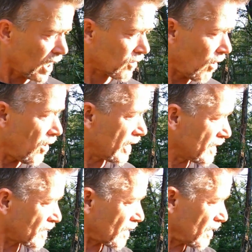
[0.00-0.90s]
growing,
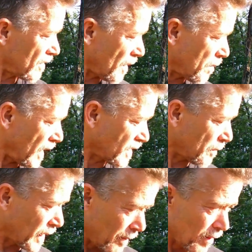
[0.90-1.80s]
and like by
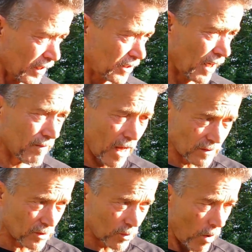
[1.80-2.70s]
September, I should have
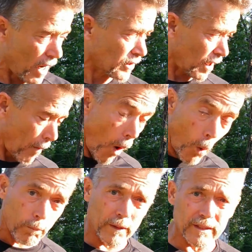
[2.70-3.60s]
lots of squash. I'm
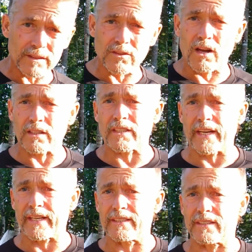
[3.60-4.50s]
open as long as I
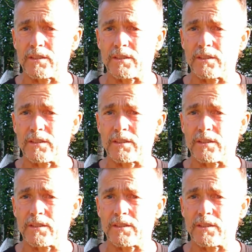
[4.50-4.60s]
can get these